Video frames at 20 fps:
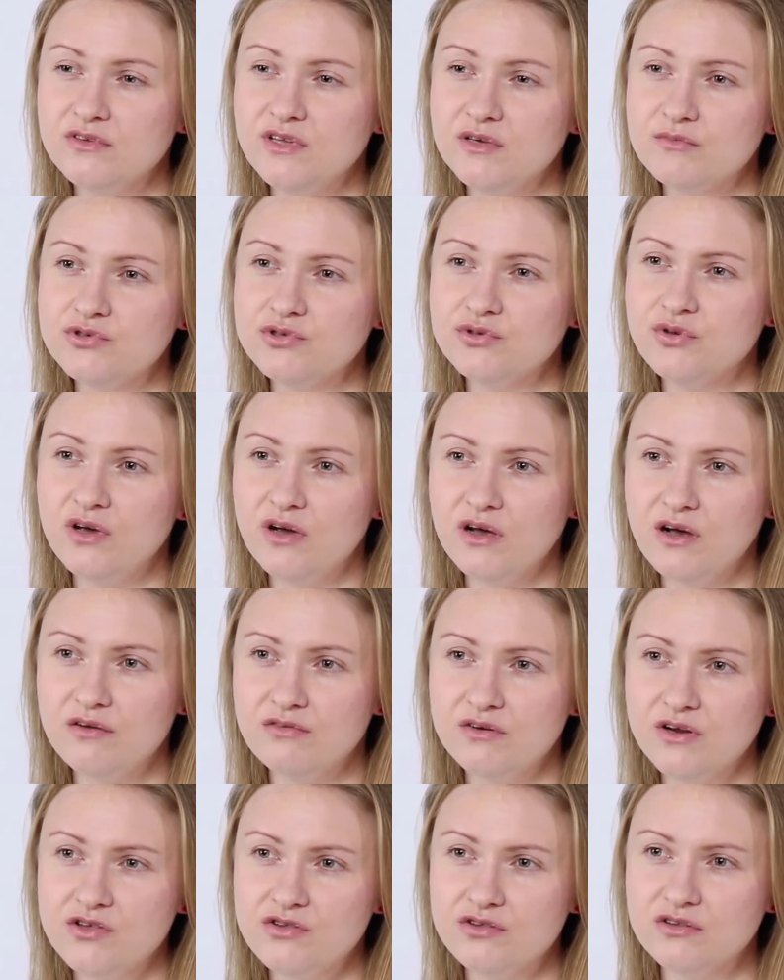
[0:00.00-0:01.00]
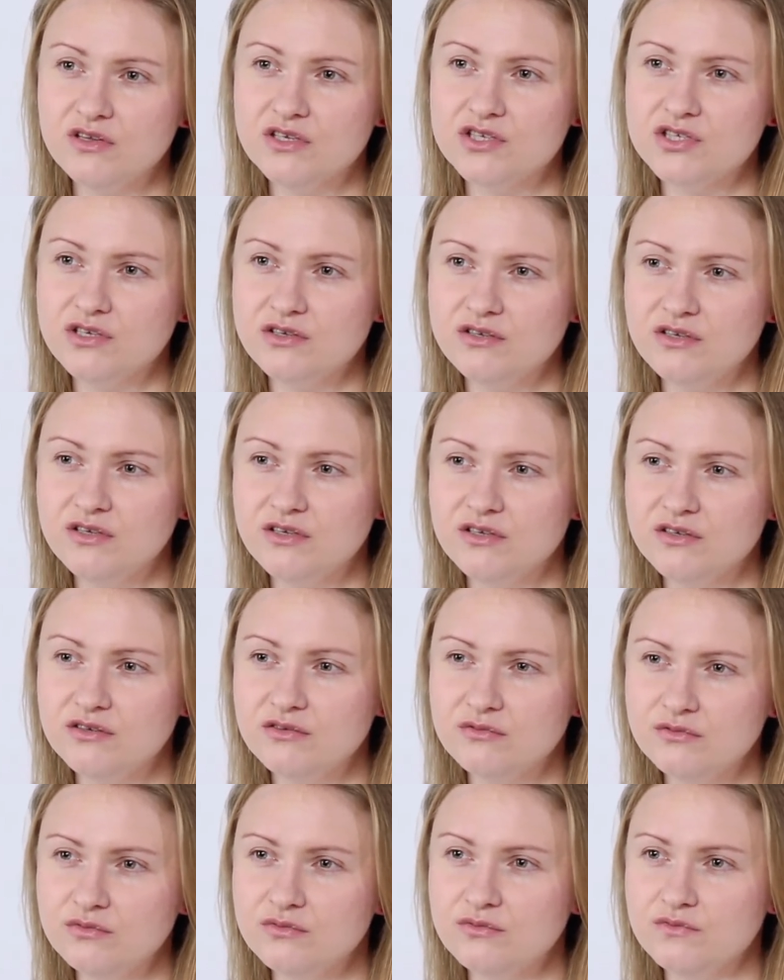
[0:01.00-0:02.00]
doctor, I came across a
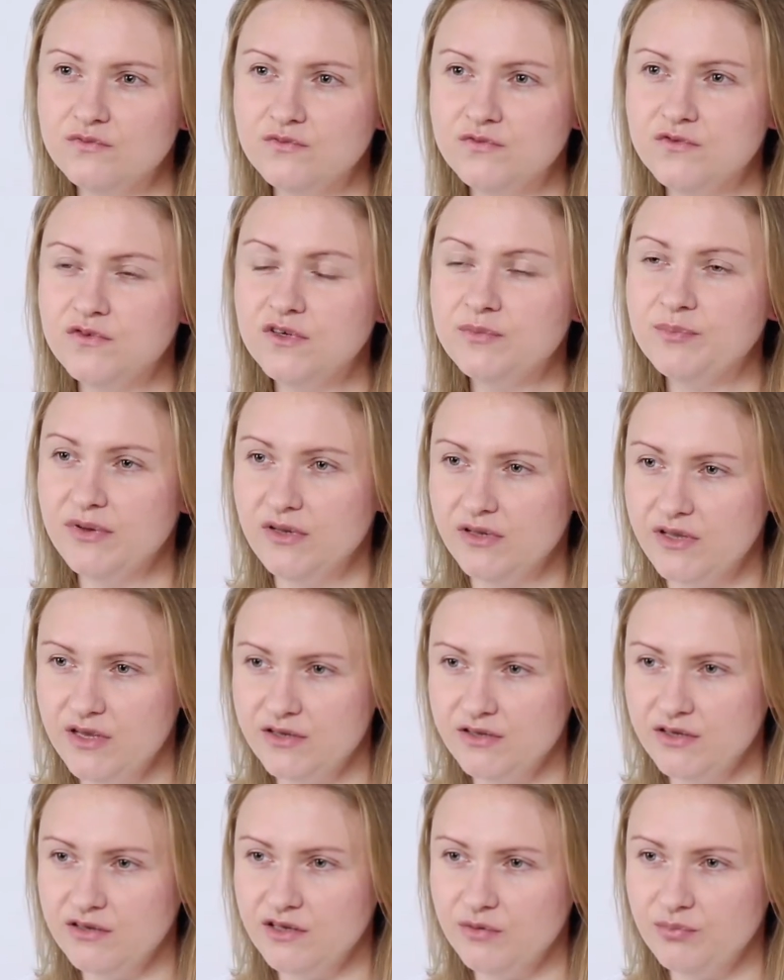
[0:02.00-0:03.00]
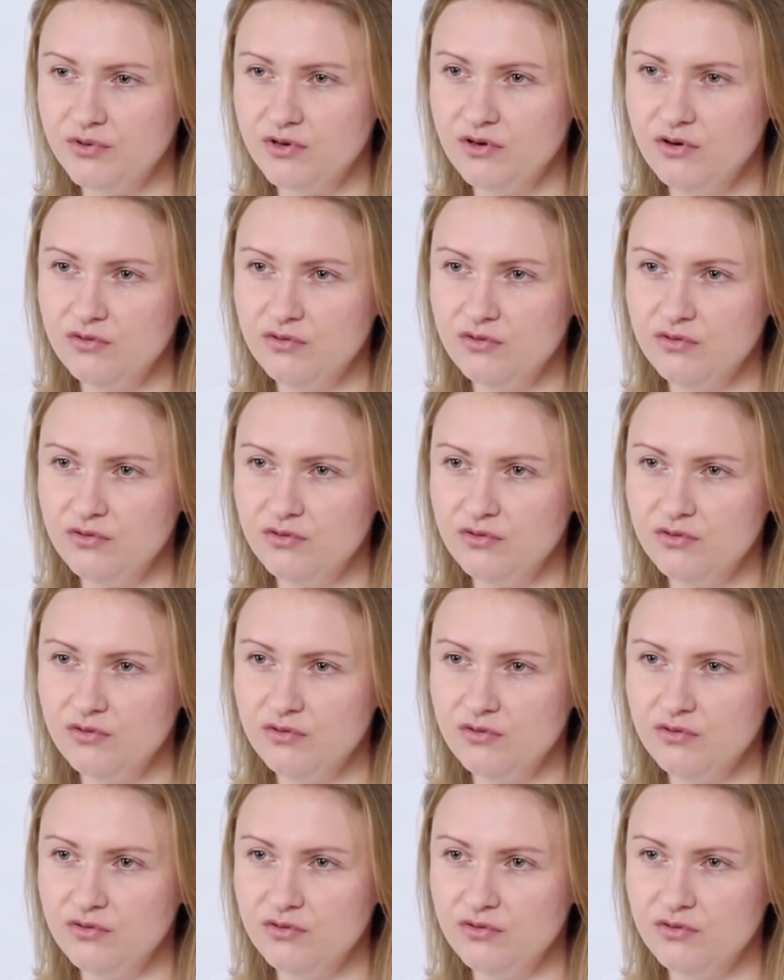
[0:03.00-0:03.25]
completely new reality.